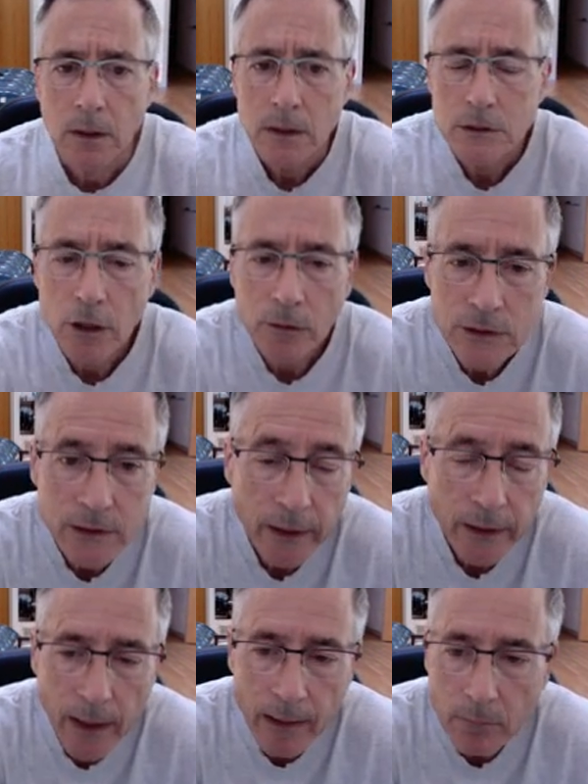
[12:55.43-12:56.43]
So
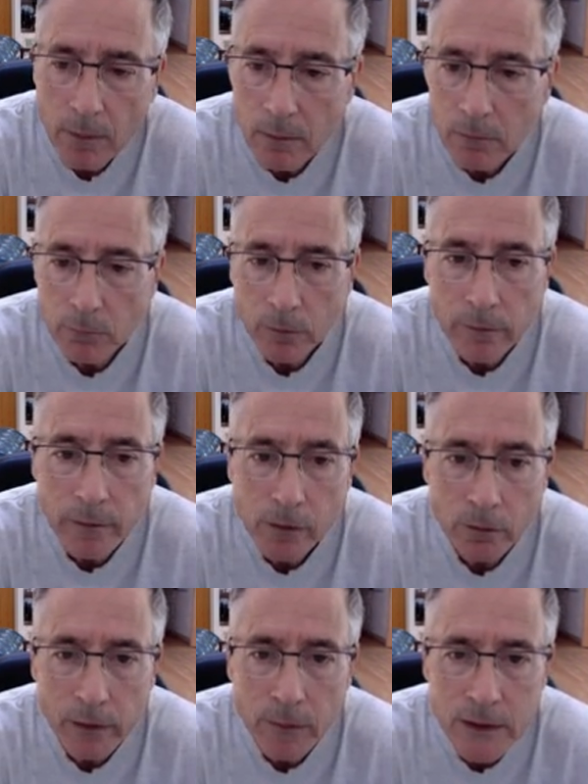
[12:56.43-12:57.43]
instead, really the
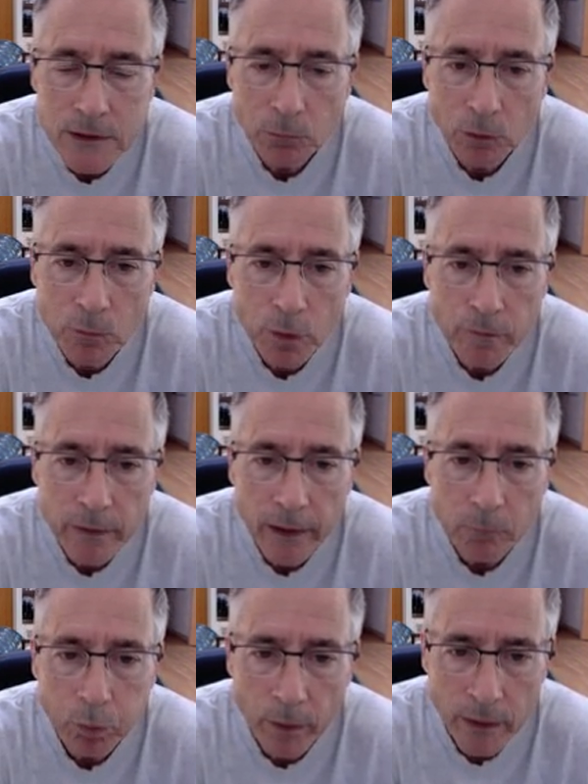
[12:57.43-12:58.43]
only reasonable move at
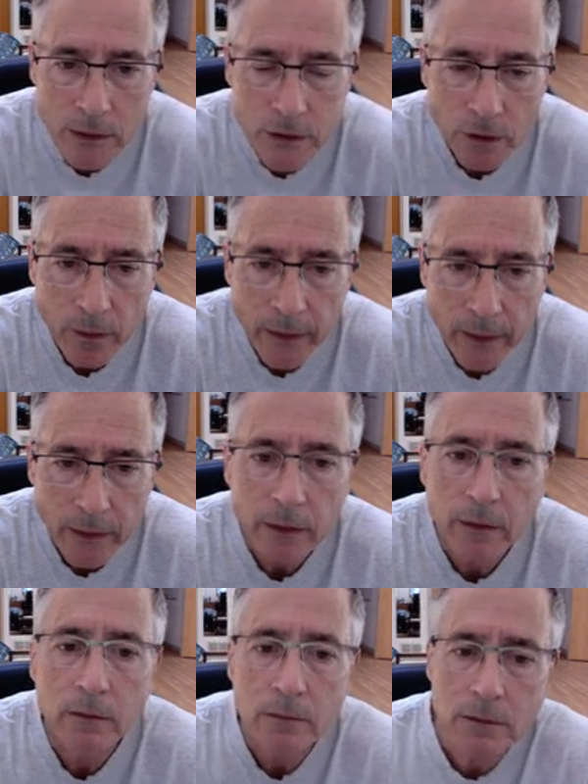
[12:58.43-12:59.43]
that point is to go ahead
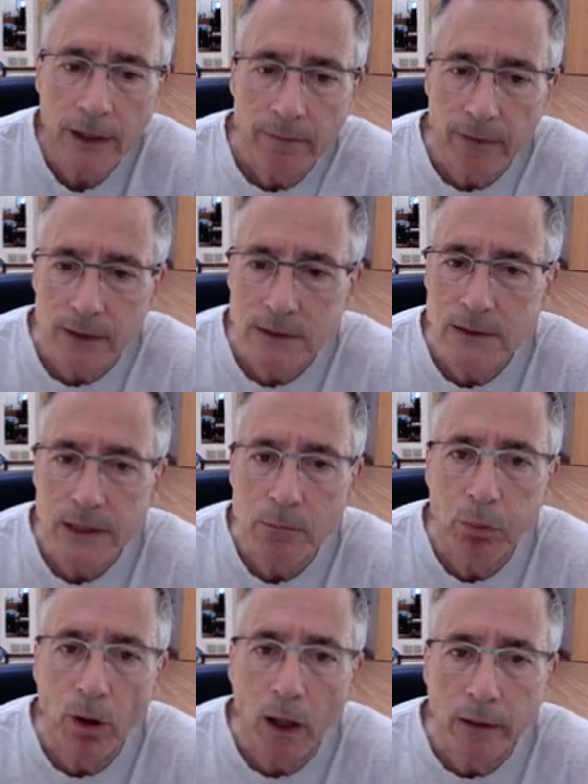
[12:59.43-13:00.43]
and take that c
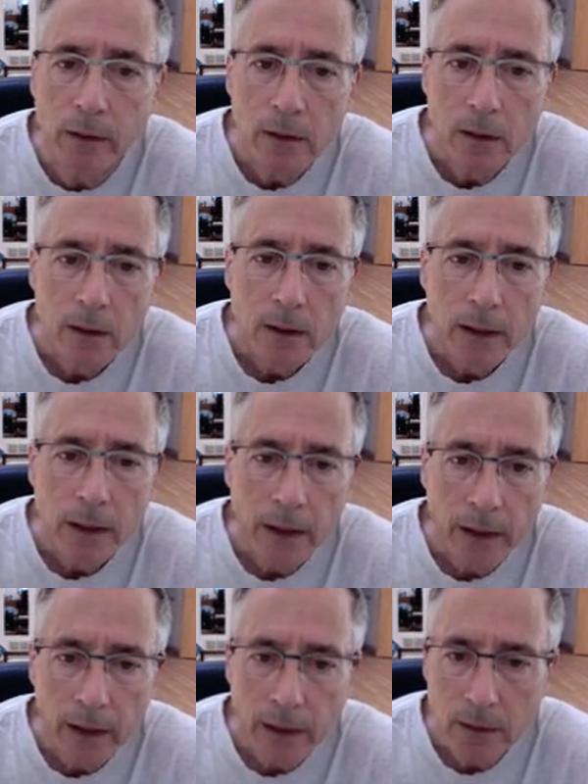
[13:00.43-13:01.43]
pawn.
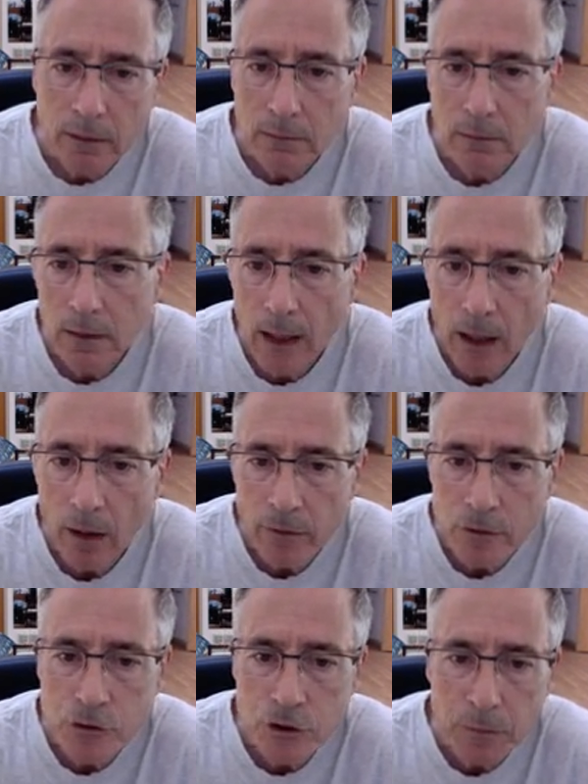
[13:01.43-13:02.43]
And now
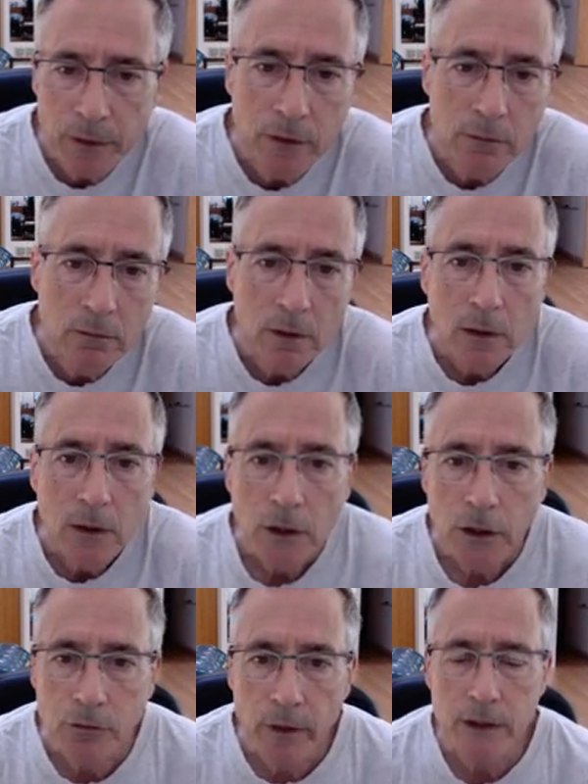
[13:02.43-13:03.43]
there's just been
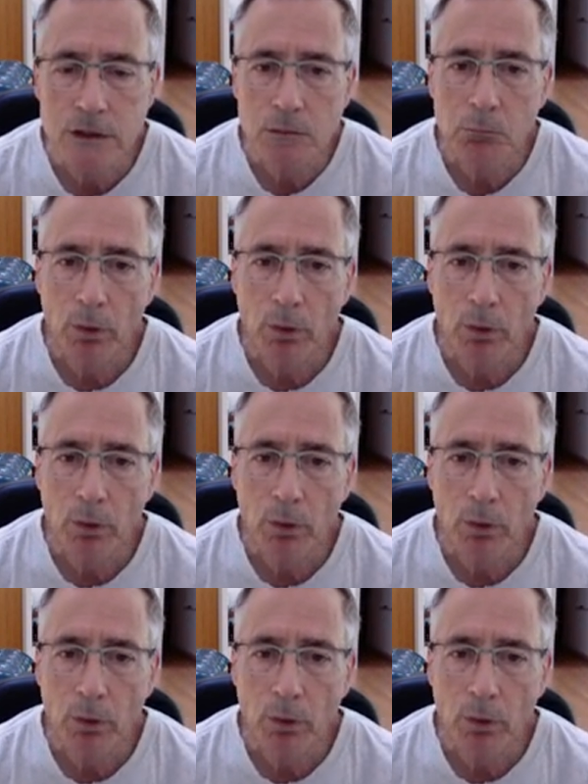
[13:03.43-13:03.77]
a trade of some